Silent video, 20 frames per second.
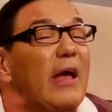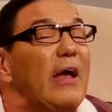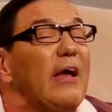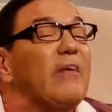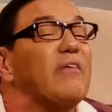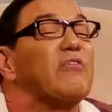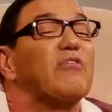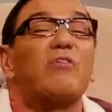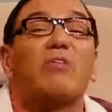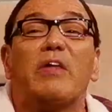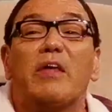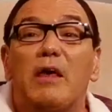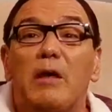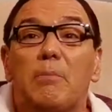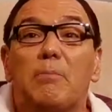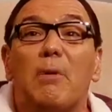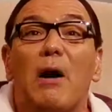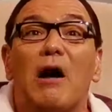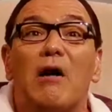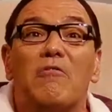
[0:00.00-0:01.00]
is to
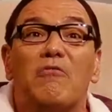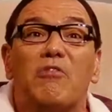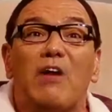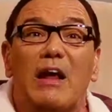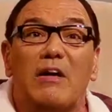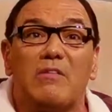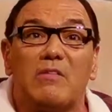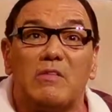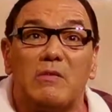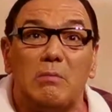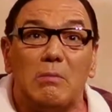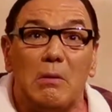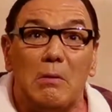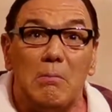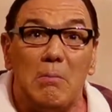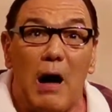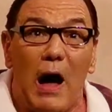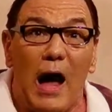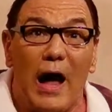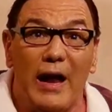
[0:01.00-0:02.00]
keep a flexible
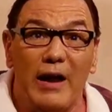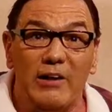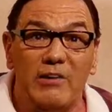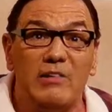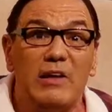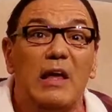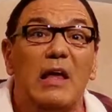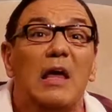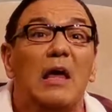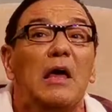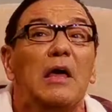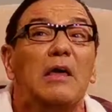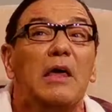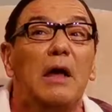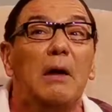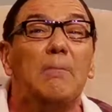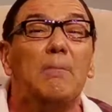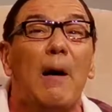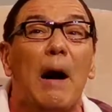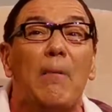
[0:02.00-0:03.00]
mind.
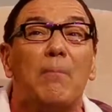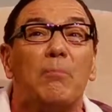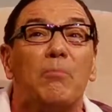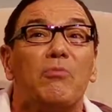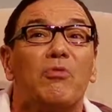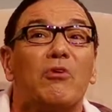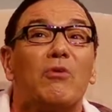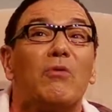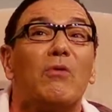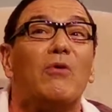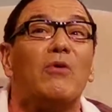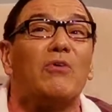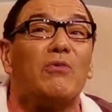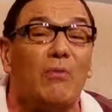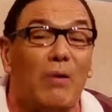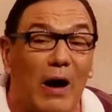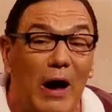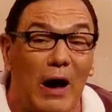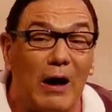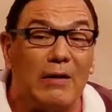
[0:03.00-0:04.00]
Keep up the good
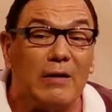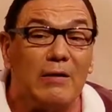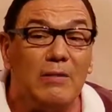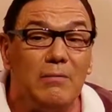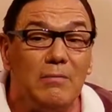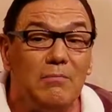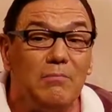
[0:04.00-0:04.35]
work.